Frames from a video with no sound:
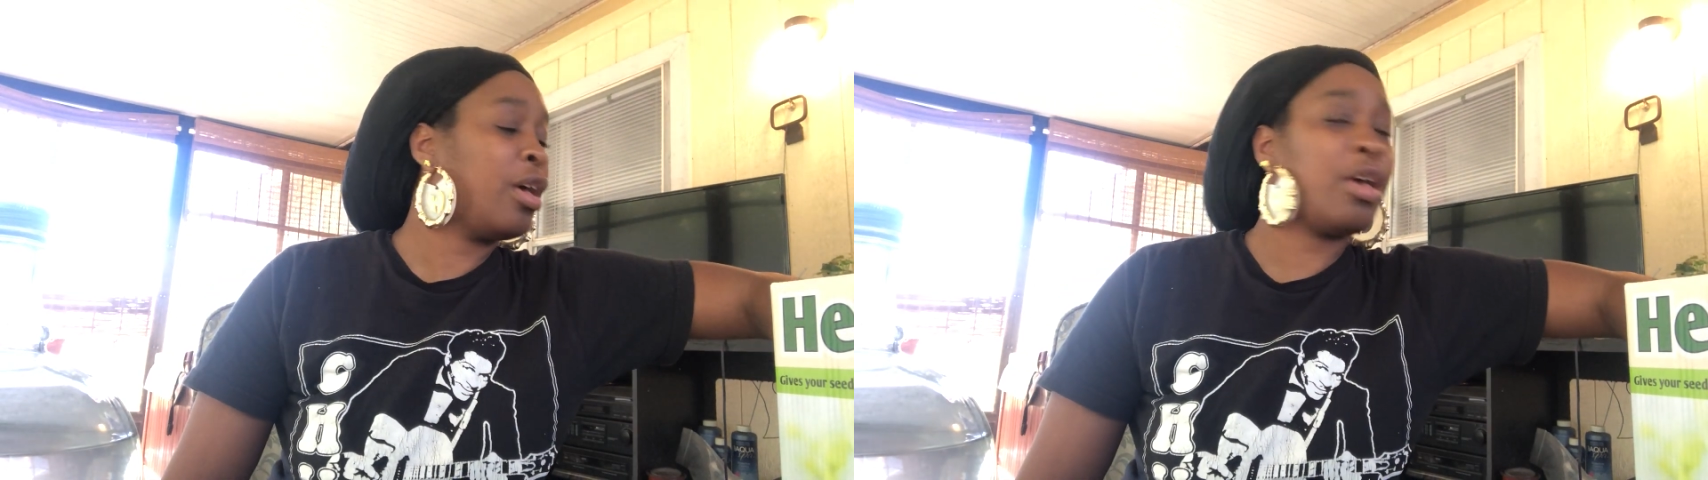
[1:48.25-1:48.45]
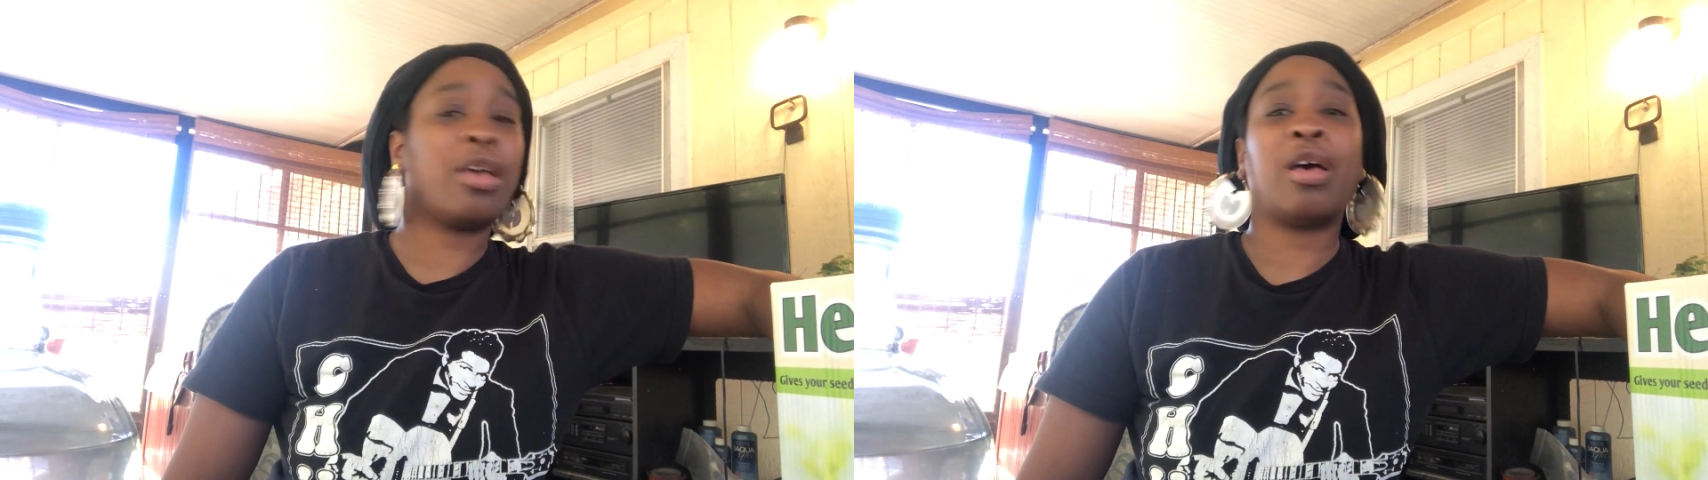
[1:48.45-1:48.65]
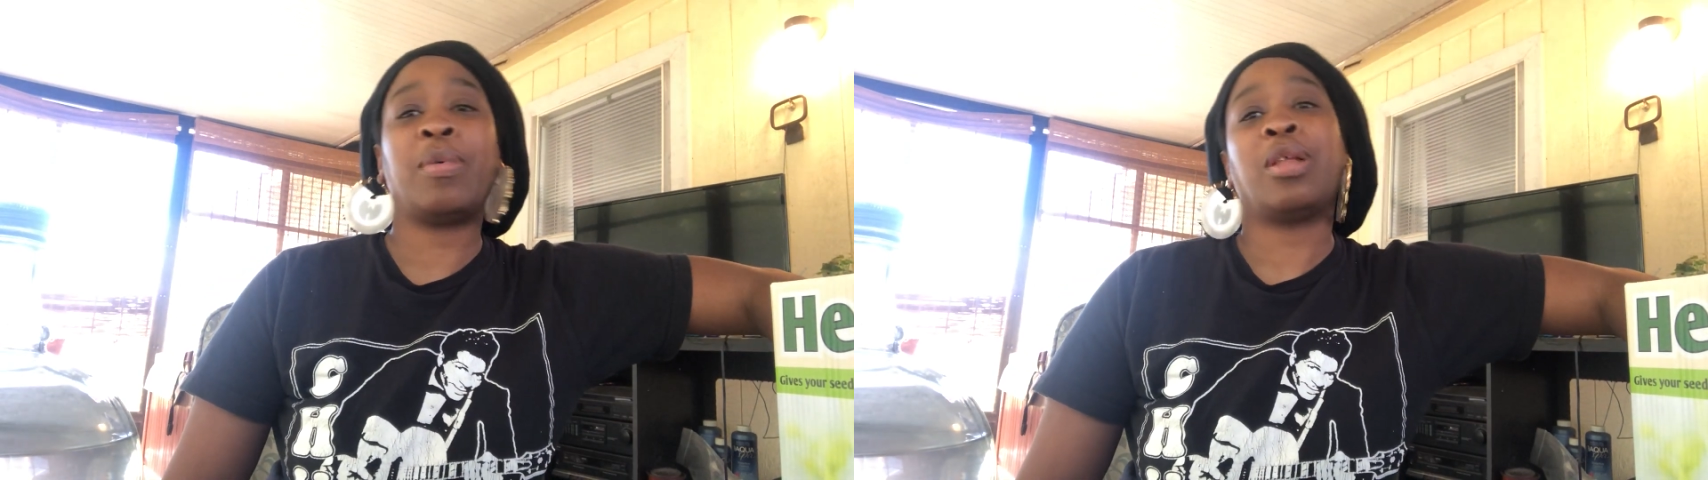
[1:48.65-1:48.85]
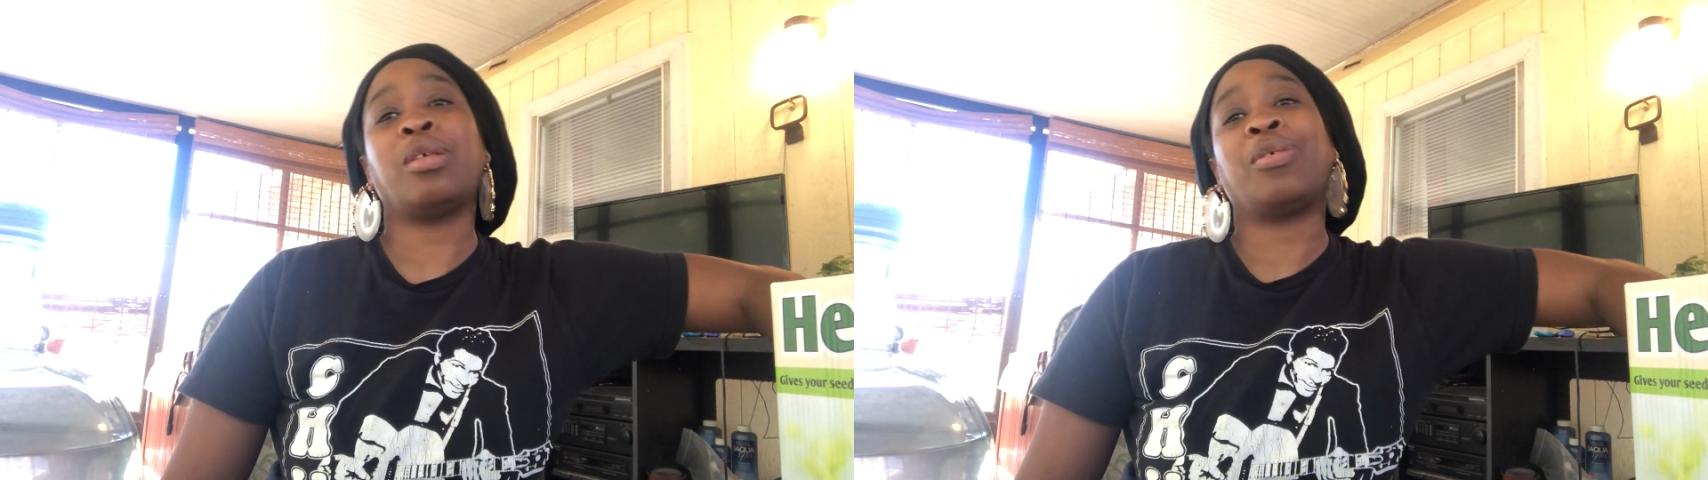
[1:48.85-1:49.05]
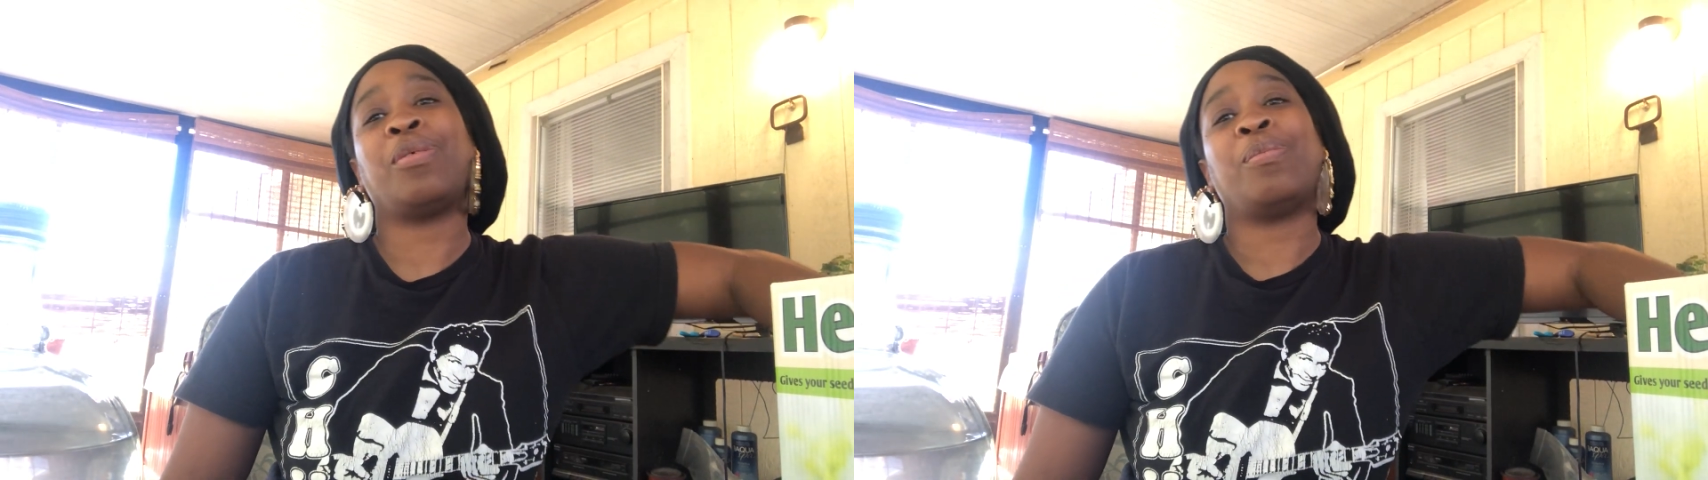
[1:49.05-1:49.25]
I got me a
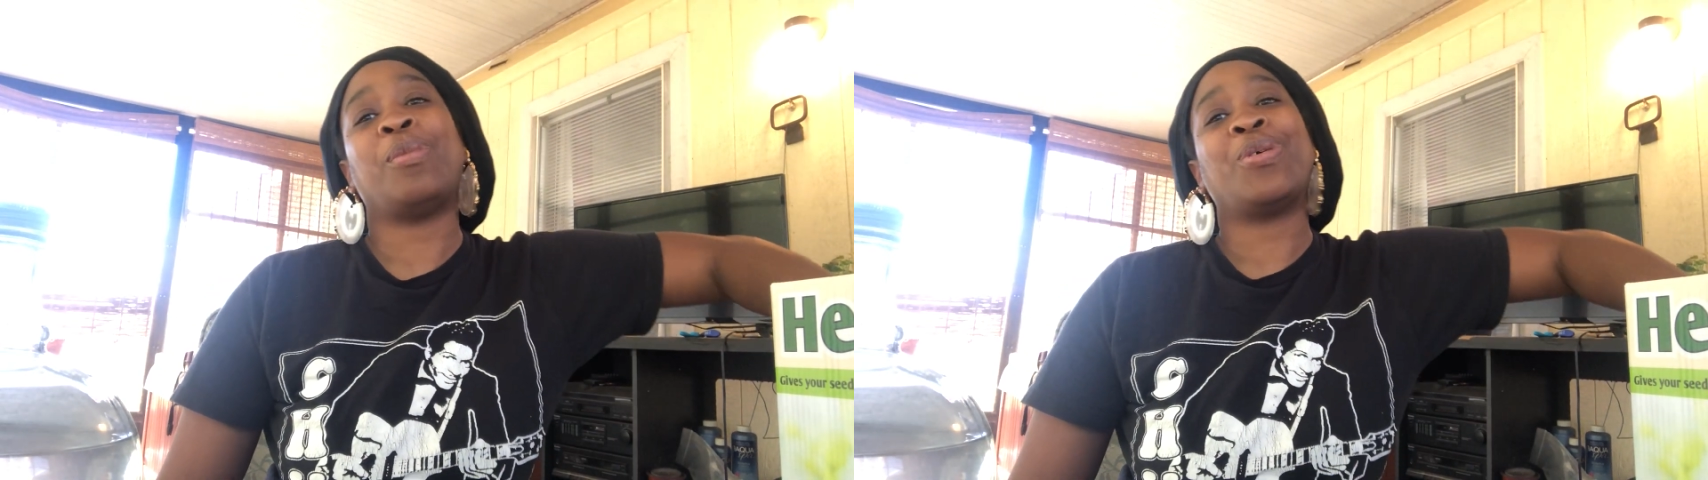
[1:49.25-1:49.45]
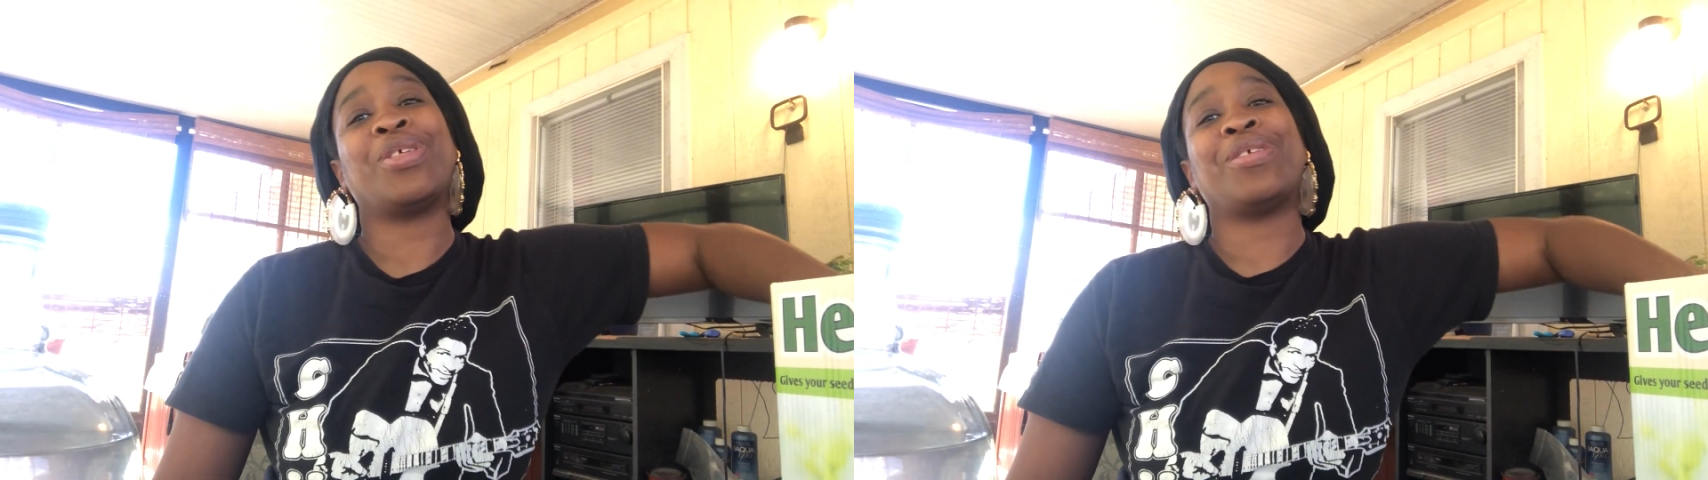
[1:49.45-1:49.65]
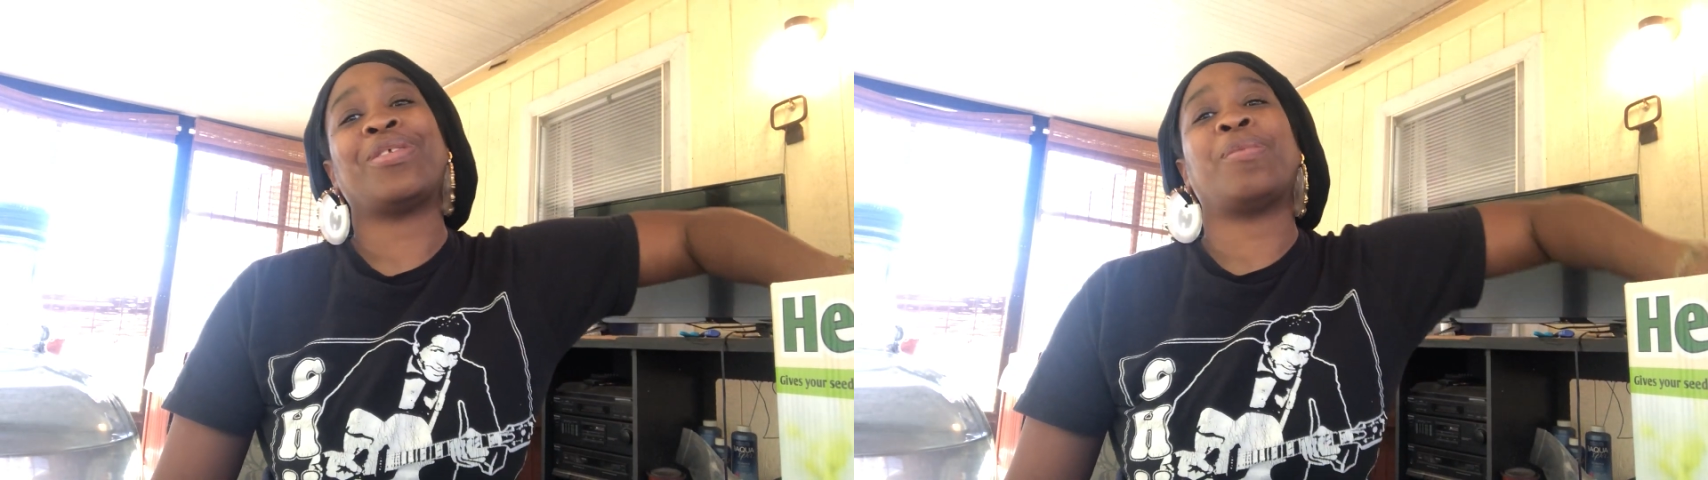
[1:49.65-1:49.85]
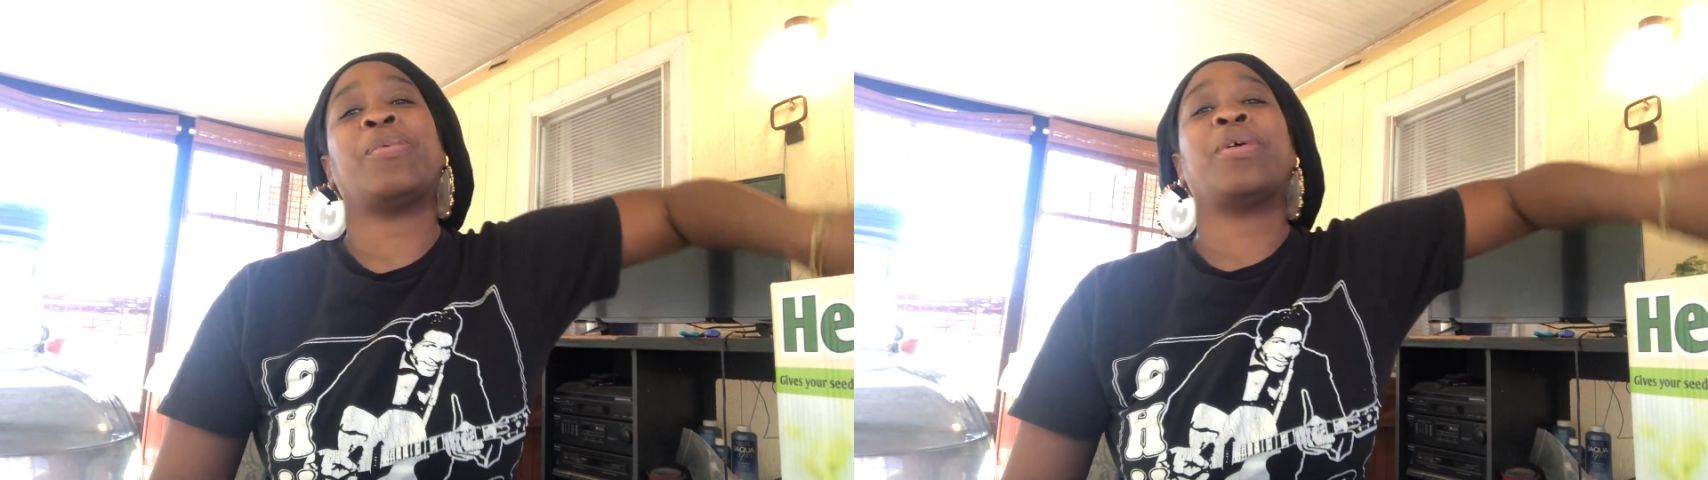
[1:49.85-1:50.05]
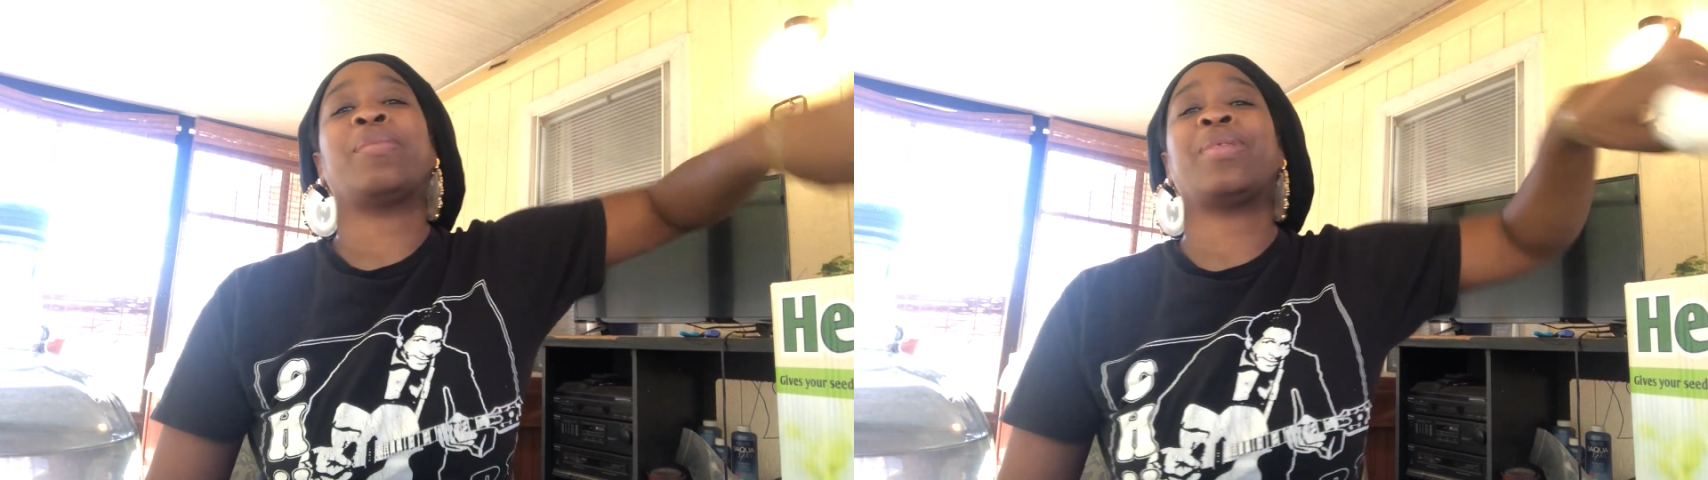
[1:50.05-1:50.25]
little emotional
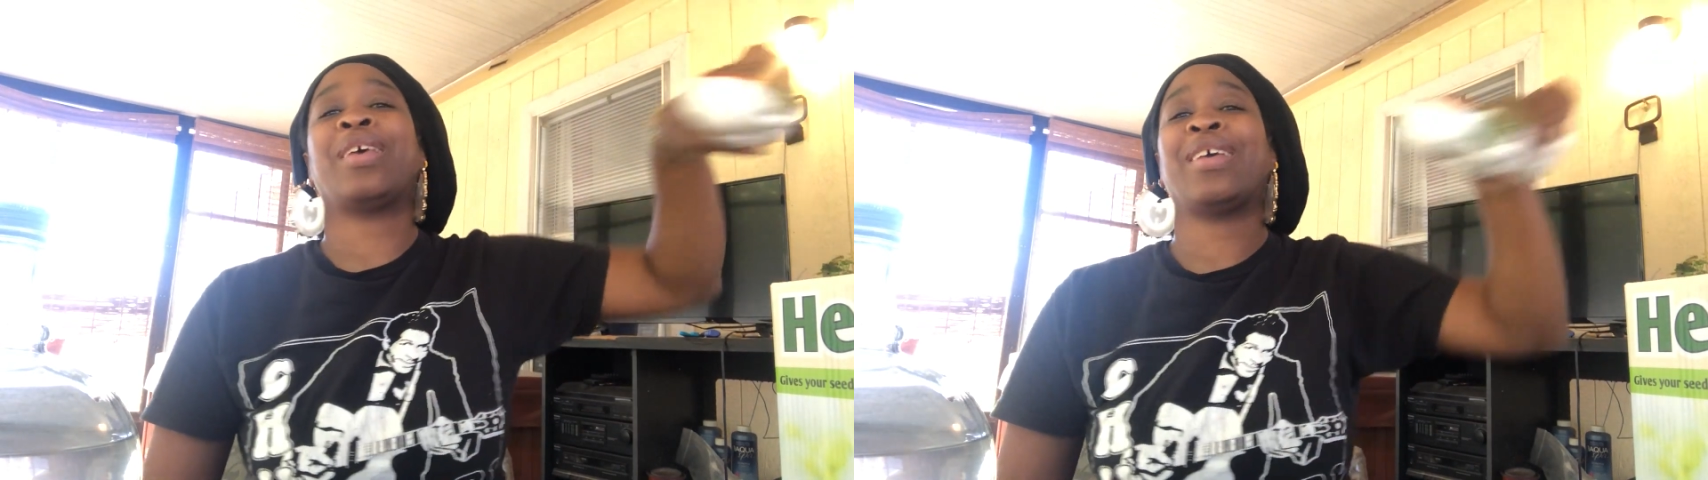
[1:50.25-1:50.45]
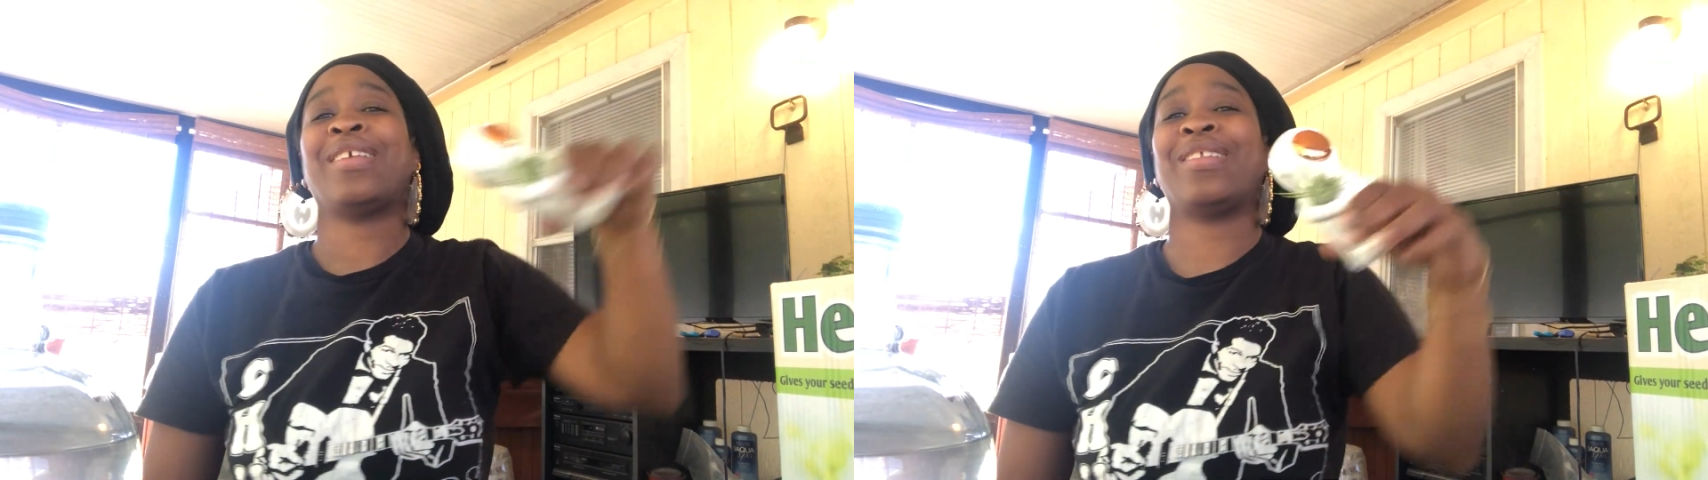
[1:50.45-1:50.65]
support plant.